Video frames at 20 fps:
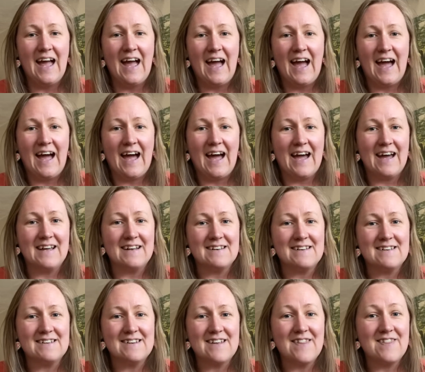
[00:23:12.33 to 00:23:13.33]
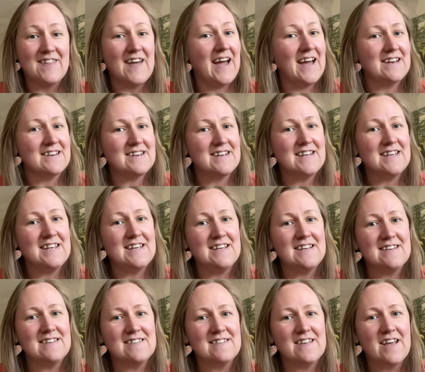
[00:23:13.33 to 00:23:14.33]
and that
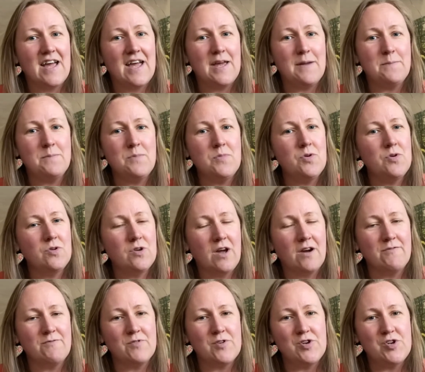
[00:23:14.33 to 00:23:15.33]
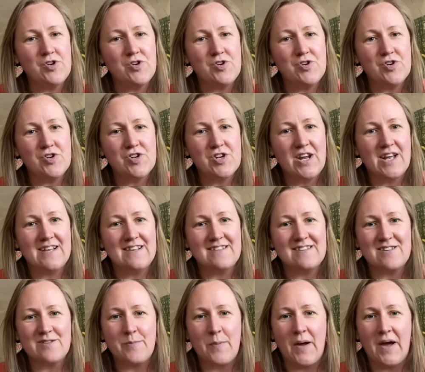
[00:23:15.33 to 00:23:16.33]
is a Moulin Rouge
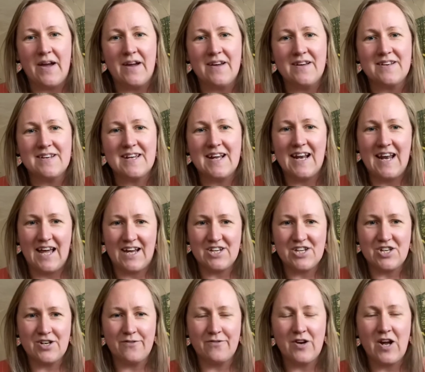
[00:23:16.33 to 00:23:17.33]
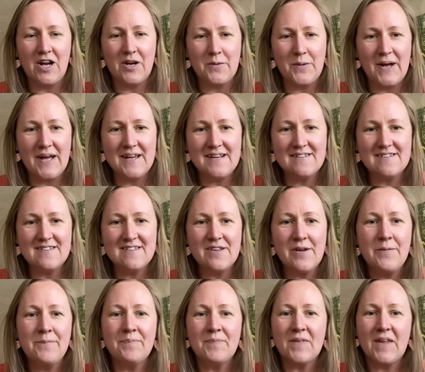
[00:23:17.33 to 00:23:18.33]
inspired collection of colourways,
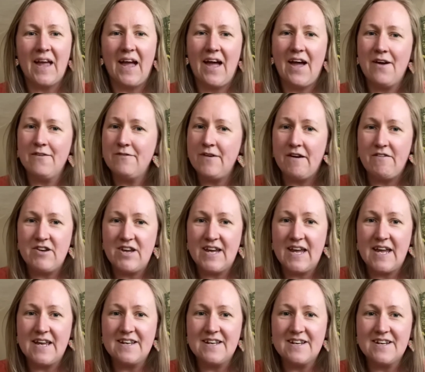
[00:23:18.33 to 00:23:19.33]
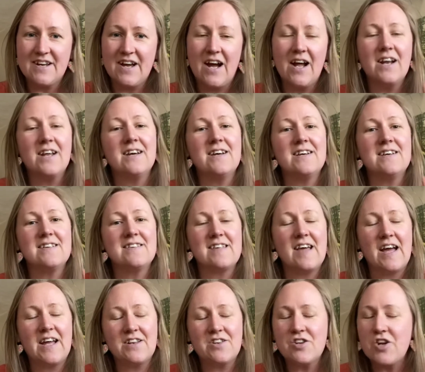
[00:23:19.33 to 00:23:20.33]
variegated colours
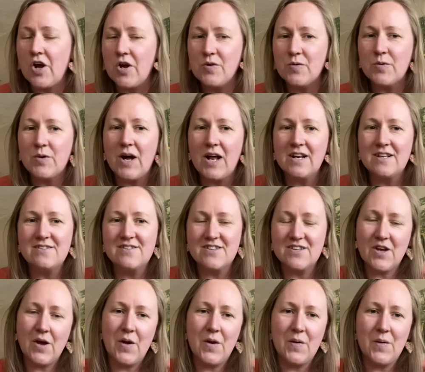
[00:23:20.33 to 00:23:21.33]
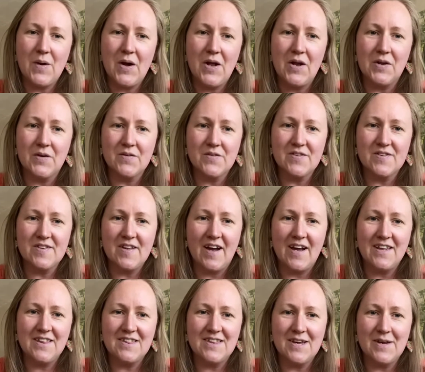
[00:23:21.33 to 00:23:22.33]
and tonal colours to go
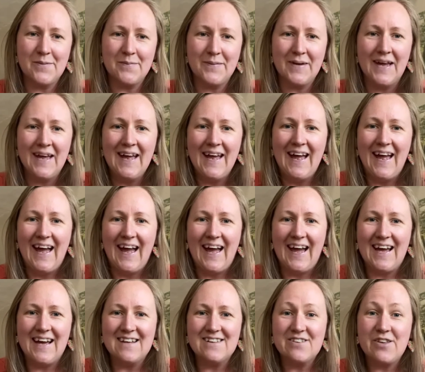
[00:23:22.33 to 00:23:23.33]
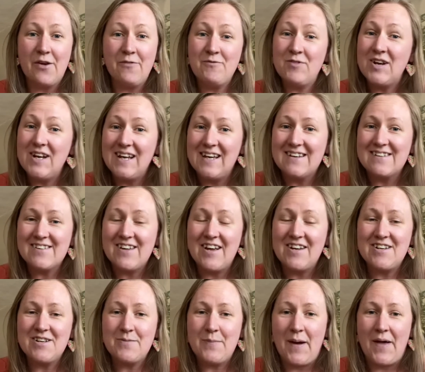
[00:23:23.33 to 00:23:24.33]
alongside them. So I'm really
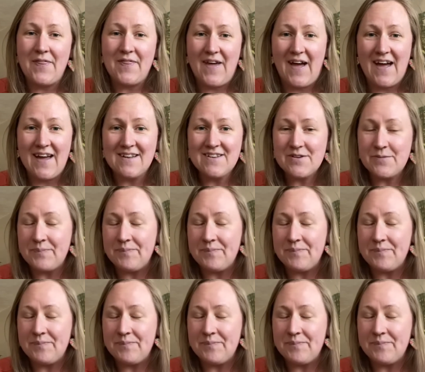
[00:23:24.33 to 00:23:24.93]
excited about that.